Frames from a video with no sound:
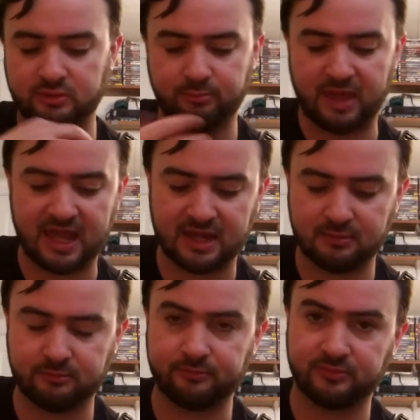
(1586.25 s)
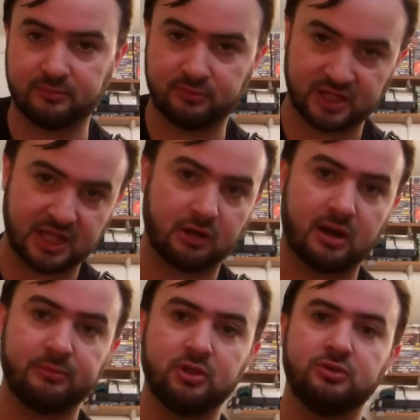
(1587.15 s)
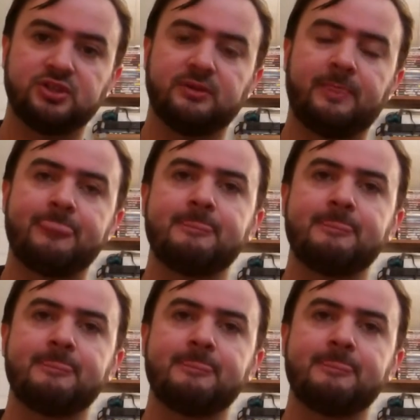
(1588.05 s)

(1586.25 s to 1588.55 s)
the band, the gear I'm using,